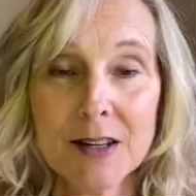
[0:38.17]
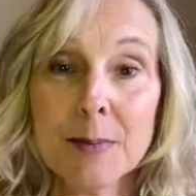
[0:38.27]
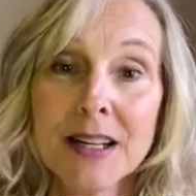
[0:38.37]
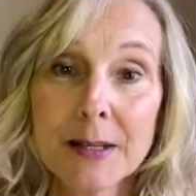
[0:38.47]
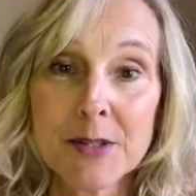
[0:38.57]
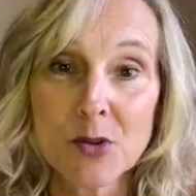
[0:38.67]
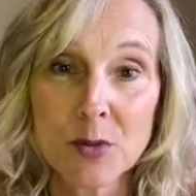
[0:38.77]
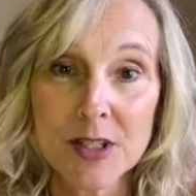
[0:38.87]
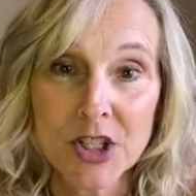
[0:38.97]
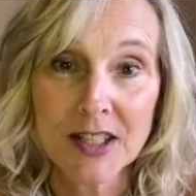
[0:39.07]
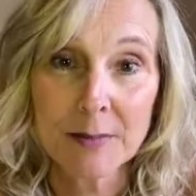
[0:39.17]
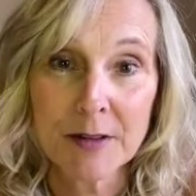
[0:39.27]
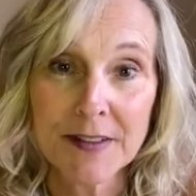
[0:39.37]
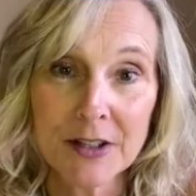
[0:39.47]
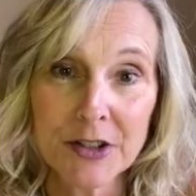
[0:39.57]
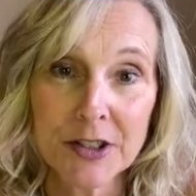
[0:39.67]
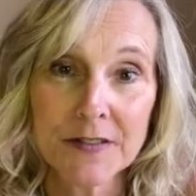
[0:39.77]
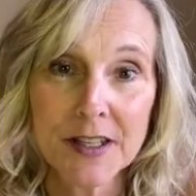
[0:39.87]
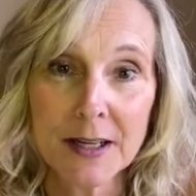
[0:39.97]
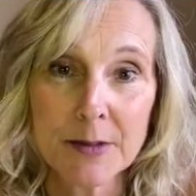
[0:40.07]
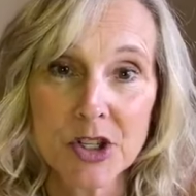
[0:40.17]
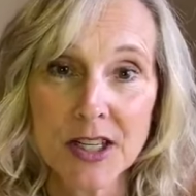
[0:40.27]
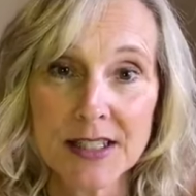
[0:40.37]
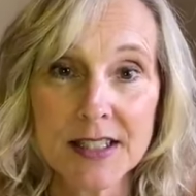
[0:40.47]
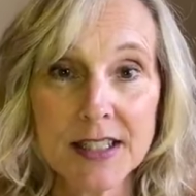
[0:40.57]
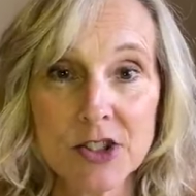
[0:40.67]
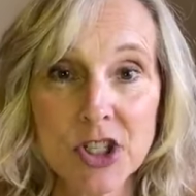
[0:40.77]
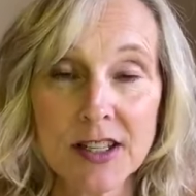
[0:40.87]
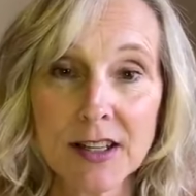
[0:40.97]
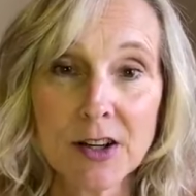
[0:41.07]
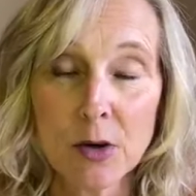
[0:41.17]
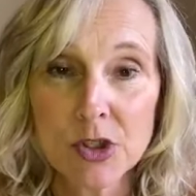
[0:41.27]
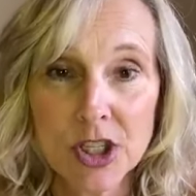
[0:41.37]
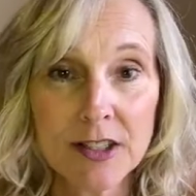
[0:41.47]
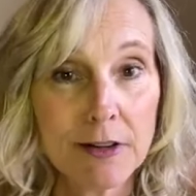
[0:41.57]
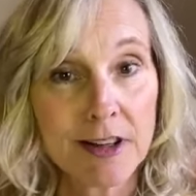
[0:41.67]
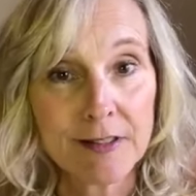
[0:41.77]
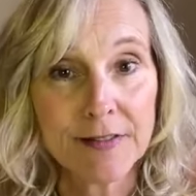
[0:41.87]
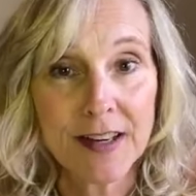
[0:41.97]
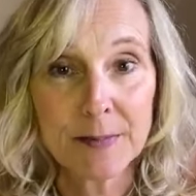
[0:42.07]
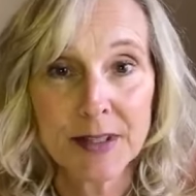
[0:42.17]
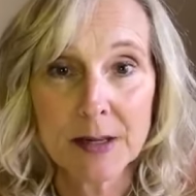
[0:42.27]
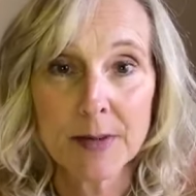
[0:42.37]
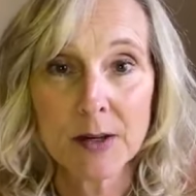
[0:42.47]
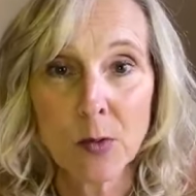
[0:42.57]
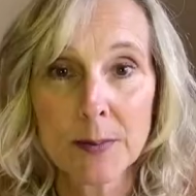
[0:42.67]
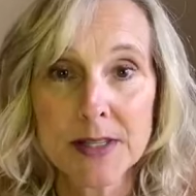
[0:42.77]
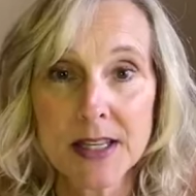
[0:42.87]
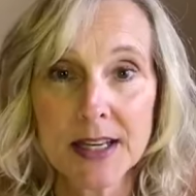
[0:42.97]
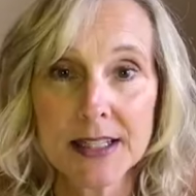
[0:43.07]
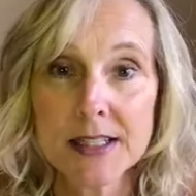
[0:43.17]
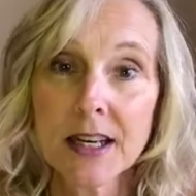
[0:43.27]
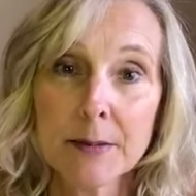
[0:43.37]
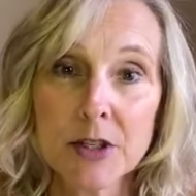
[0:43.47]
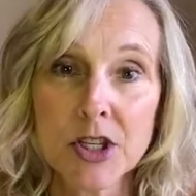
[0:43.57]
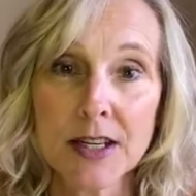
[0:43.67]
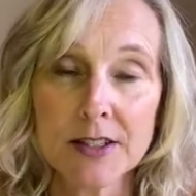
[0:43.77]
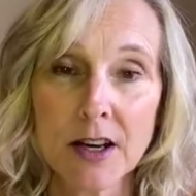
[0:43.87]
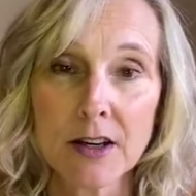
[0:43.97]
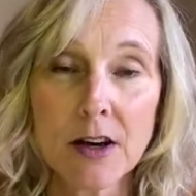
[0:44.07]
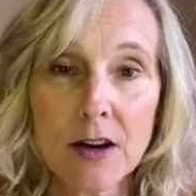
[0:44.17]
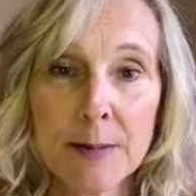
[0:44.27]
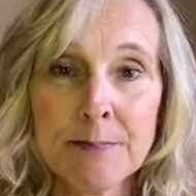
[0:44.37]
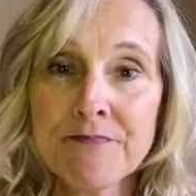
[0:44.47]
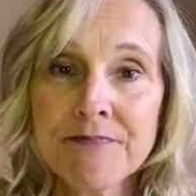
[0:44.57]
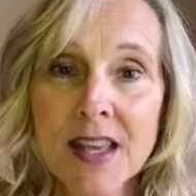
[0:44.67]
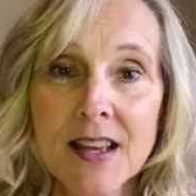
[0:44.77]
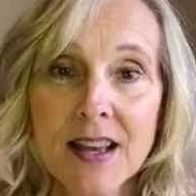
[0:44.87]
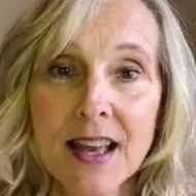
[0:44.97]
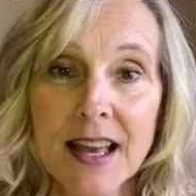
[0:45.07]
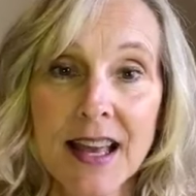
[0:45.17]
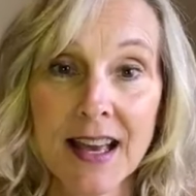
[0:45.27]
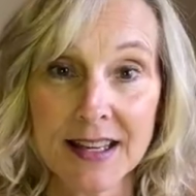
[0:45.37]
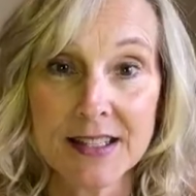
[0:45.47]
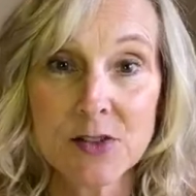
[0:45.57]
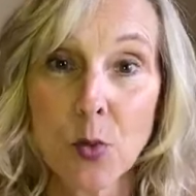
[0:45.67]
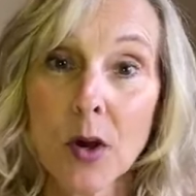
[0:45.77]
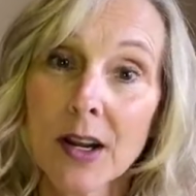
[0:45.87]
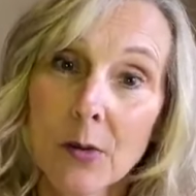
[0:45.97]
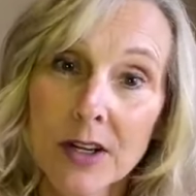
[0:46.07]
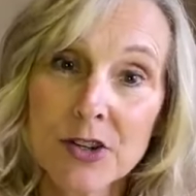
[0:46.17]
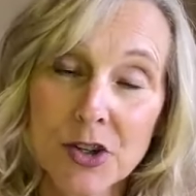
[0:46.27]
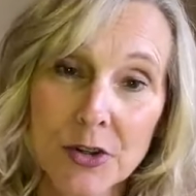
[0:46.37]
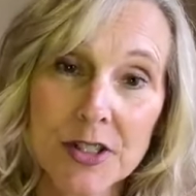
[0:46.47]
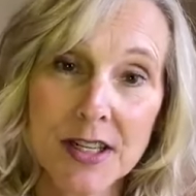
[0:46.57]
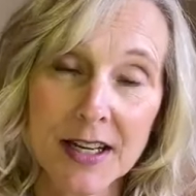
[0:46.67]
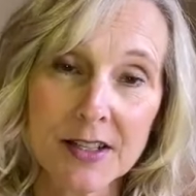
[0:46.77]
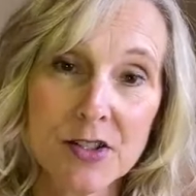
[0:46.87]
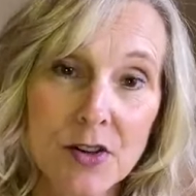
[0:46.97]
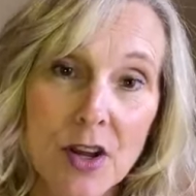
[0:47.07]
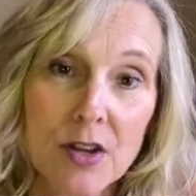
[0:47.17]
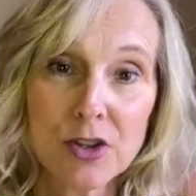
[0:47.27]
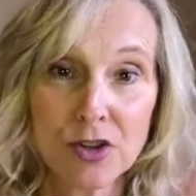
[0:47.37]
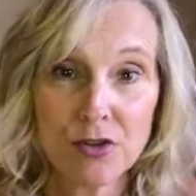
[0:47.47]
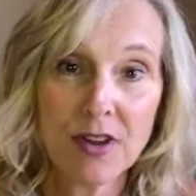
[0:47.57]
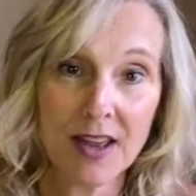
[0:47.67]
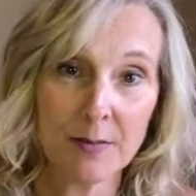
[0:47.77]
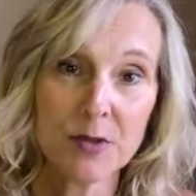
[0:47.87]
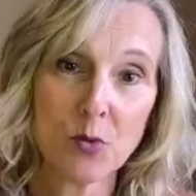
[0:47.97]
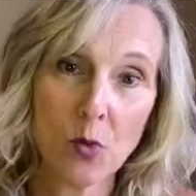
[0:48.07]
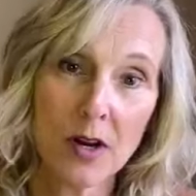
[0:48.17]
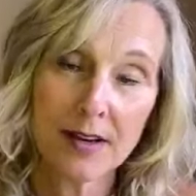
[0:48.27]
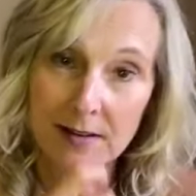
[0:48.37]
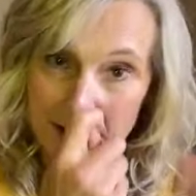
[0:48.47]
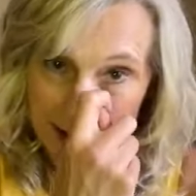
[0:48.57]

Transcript: My name's Norma Jean. I'm the founder of Time to Shine Teaching and Coaching. You can find me at my website, timetoshine.com. And what I want to show you today is 2 games. One,